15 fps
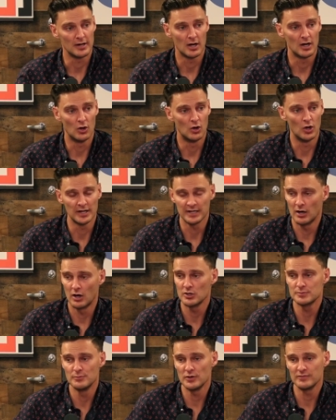I, again, I
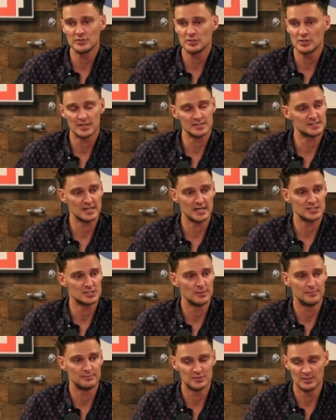was moving to the United States
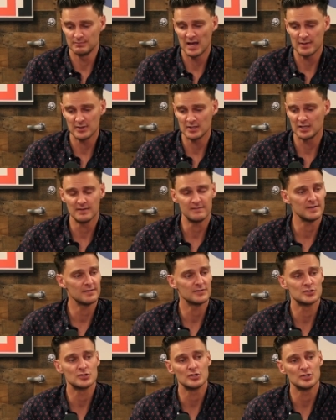to to maybe live here
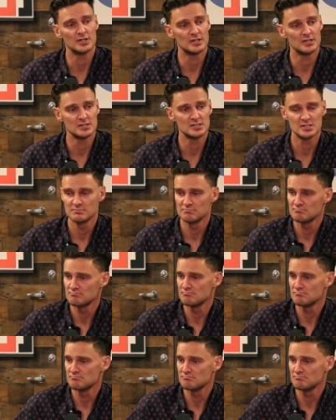for two years.